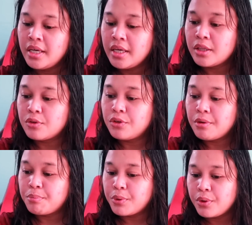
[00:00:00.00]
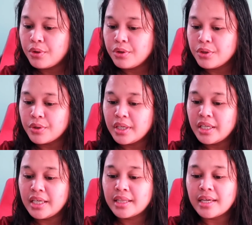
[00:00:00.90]
Ito na po yung
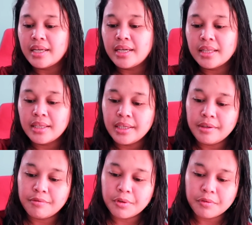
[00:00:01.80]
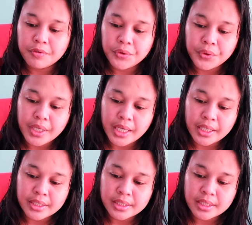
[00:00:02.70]
hinihintay natin for a few
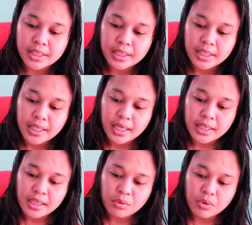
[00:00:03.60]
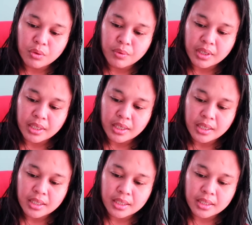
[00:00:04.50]
days. I think 1 week
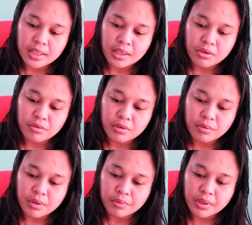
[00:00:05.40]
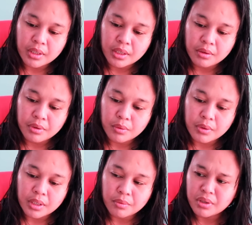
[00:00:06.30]
na. I think over 1 week na. 1
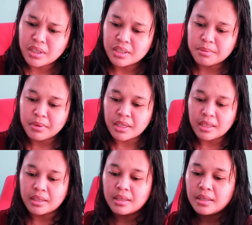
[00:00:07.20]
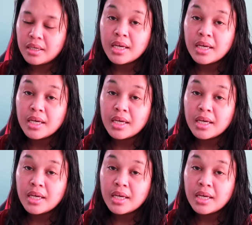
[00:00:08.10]
week and 1 day, something like that.